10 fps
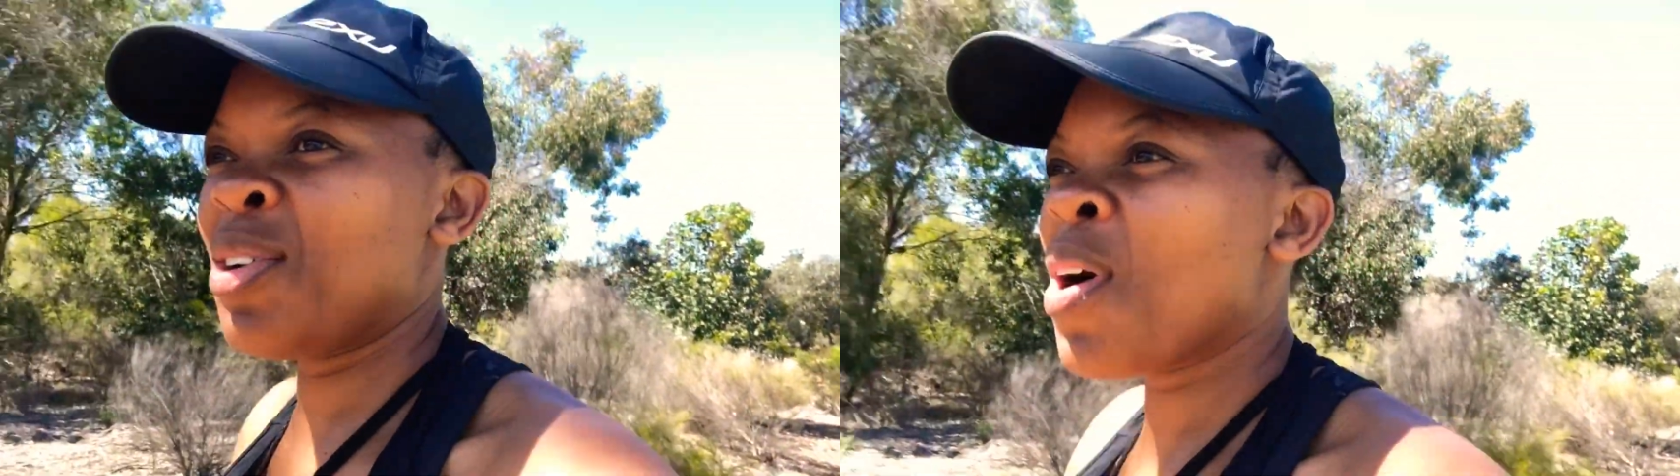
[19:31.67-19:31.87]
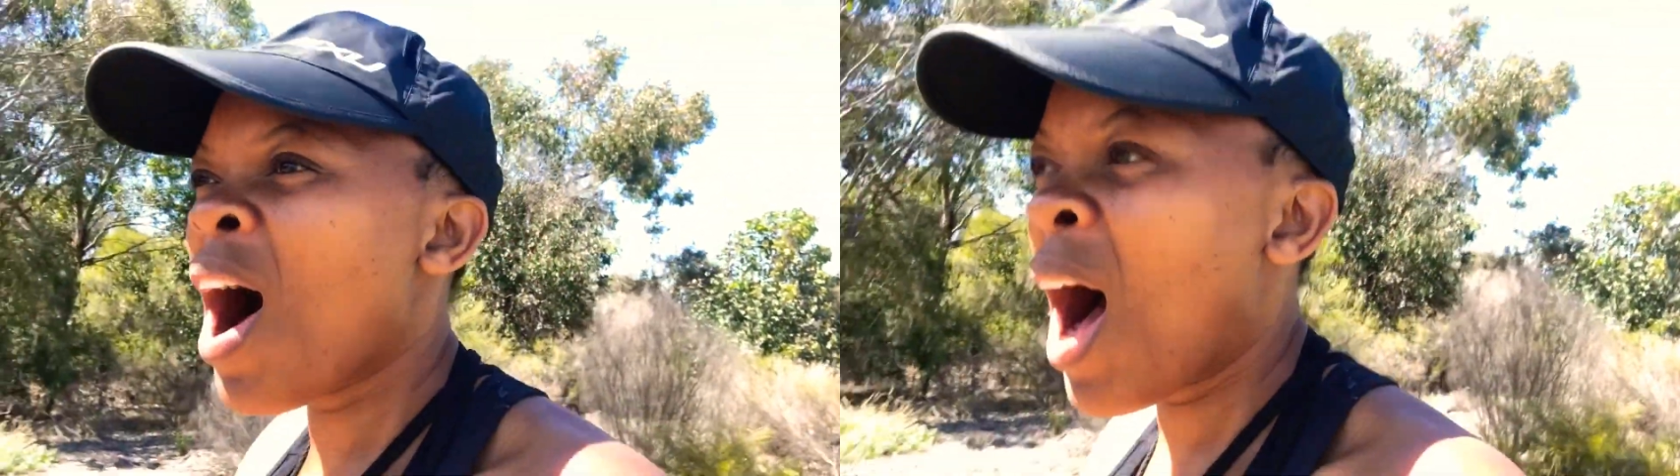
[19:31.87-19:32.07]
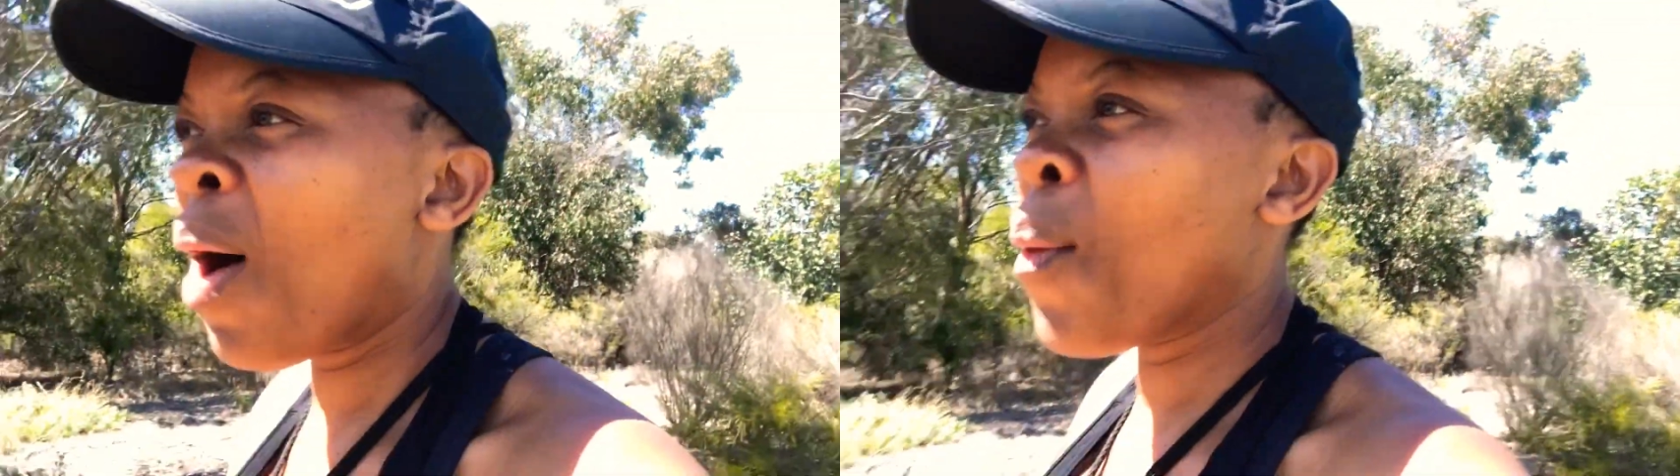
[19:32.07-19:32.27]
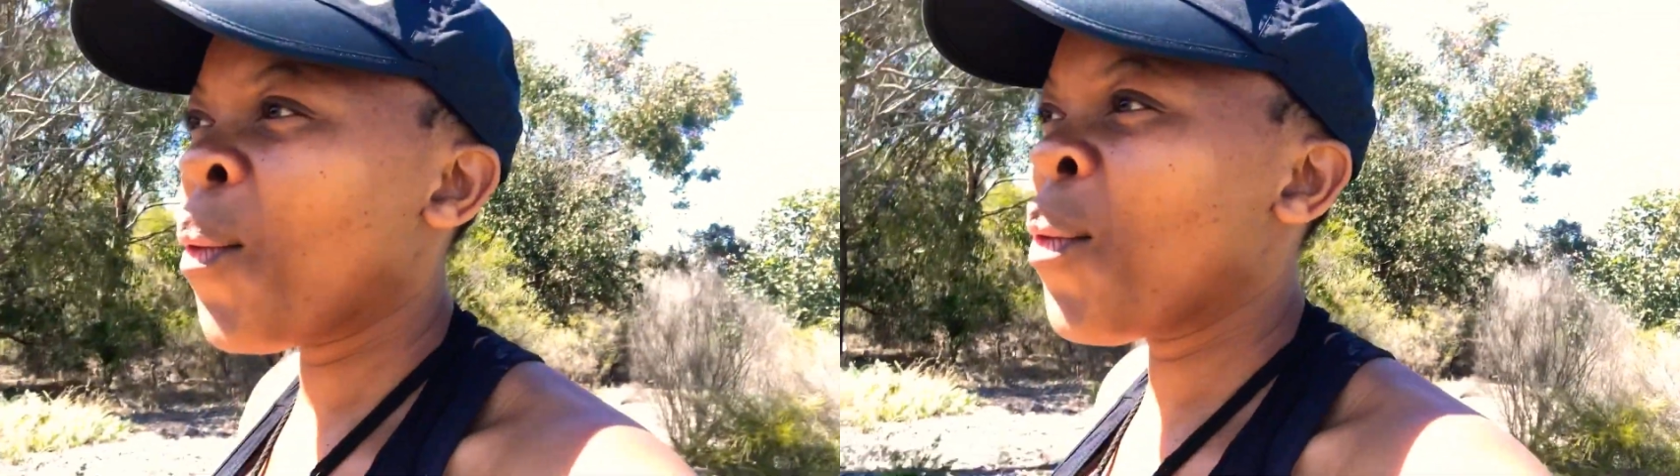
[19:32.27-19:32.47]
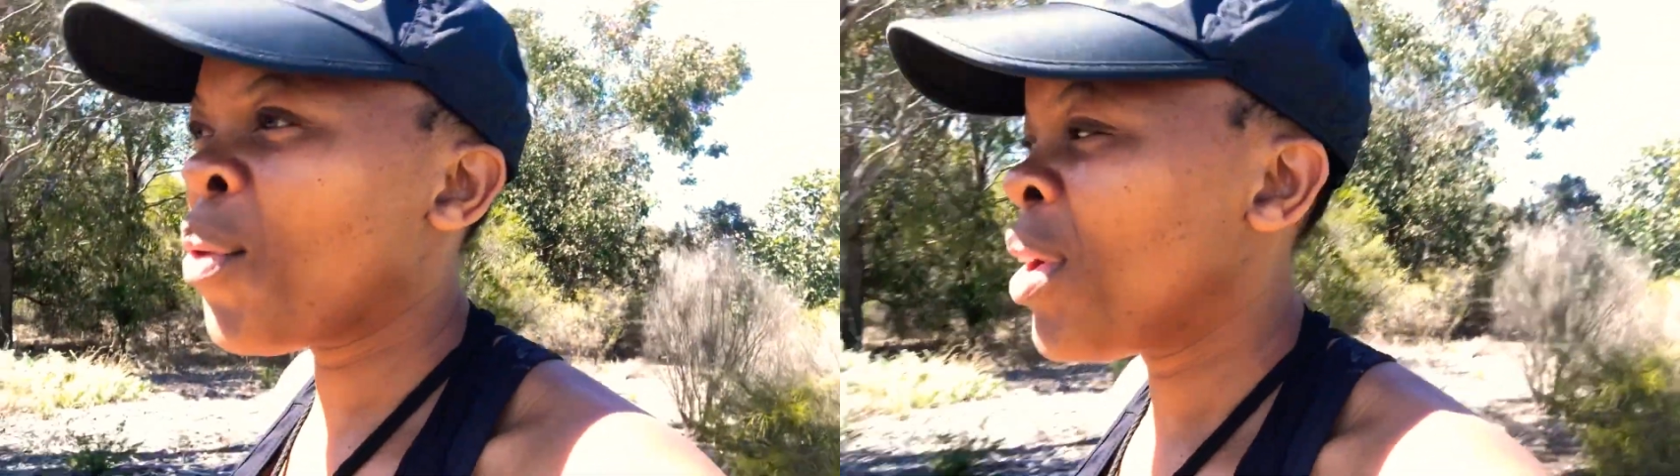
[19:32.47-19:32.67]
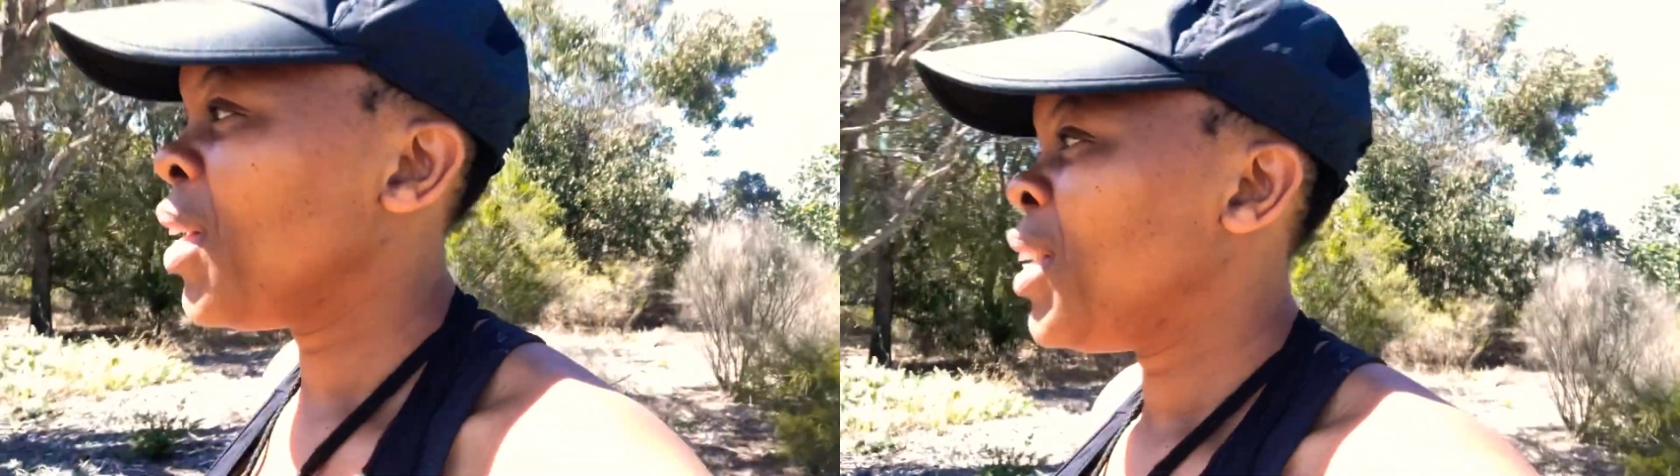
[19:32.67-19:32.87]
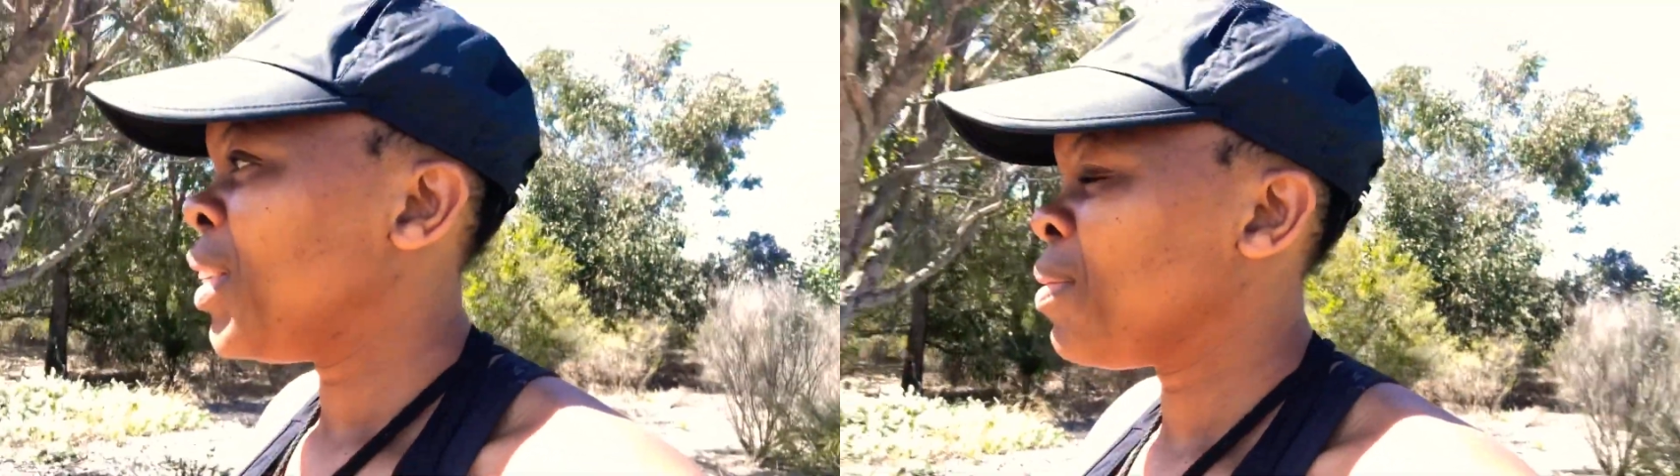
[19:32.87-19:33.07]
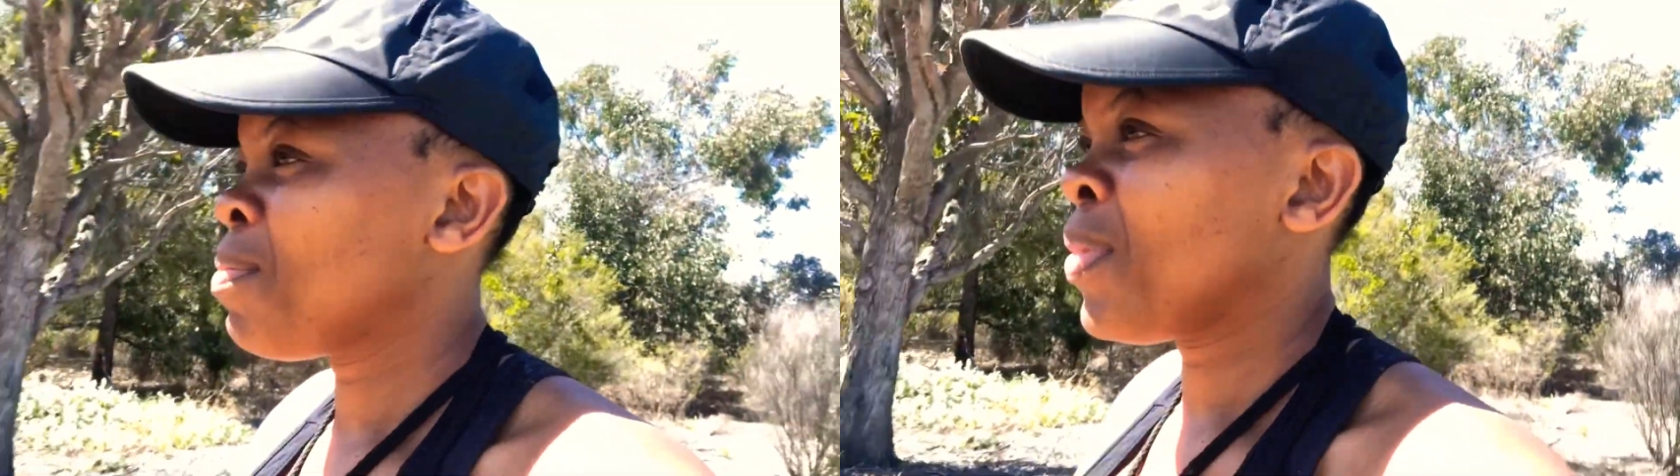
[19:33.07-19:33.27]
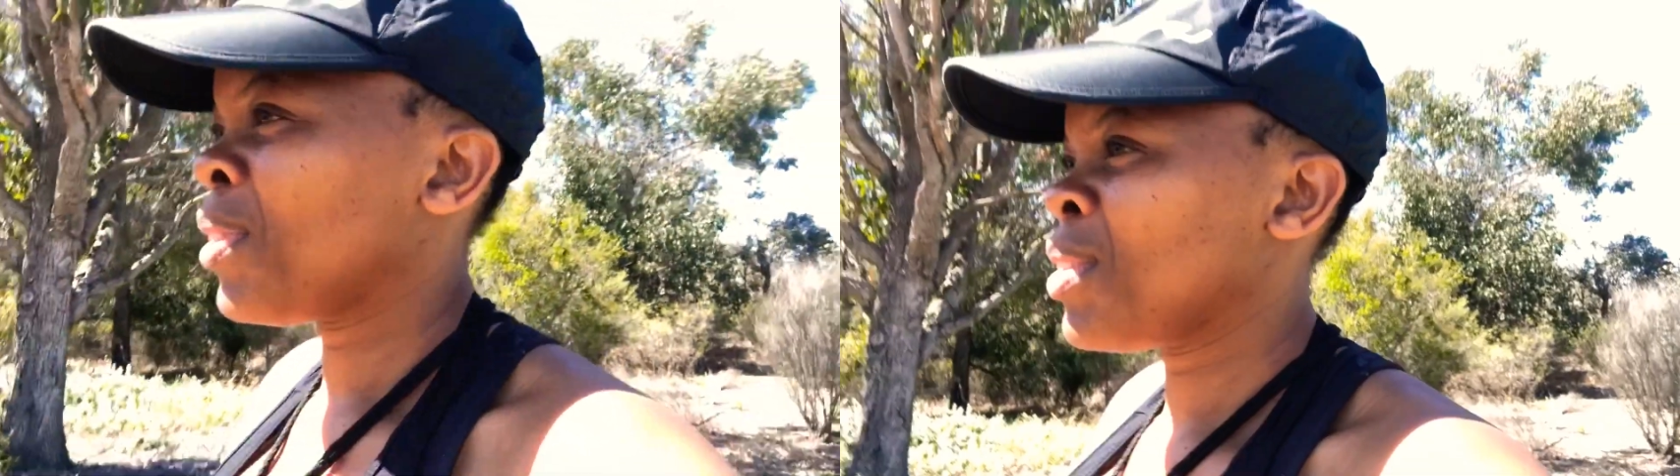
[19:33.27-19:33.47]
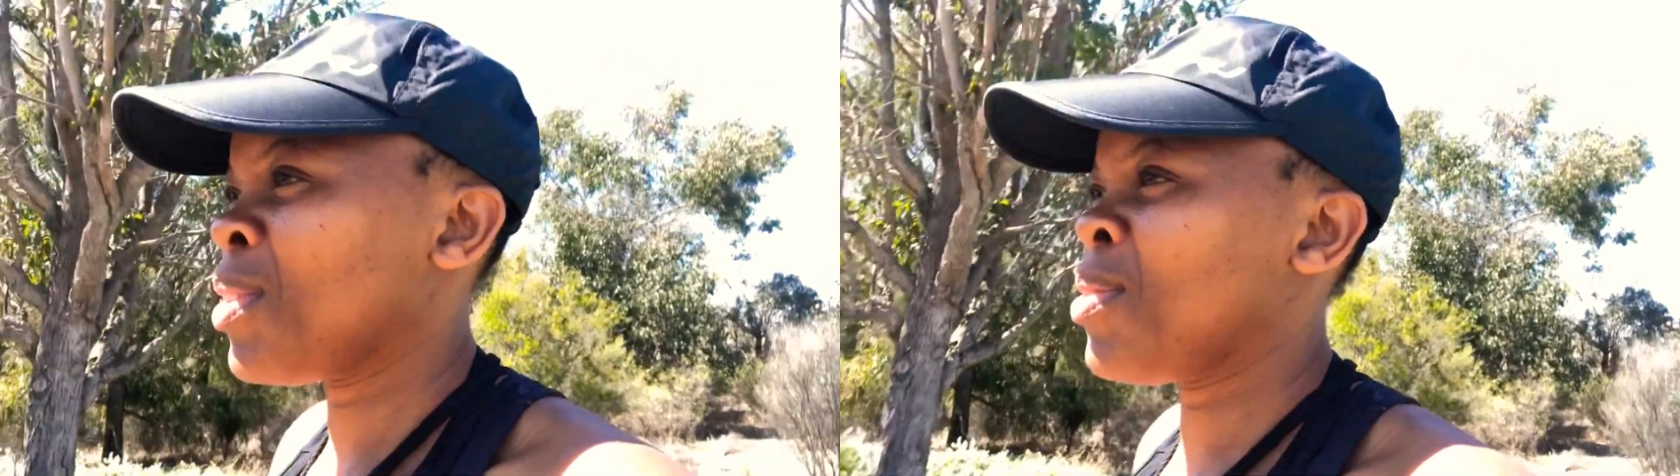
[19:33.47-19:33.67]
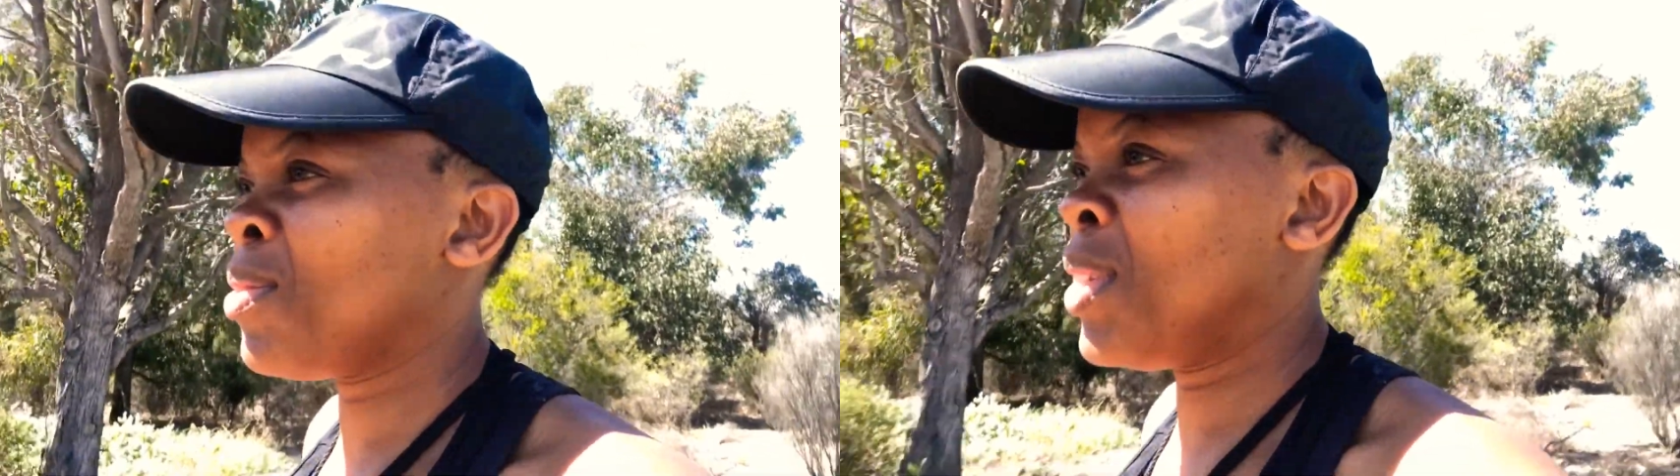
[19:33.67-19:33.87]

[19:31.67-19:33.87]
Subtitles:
how we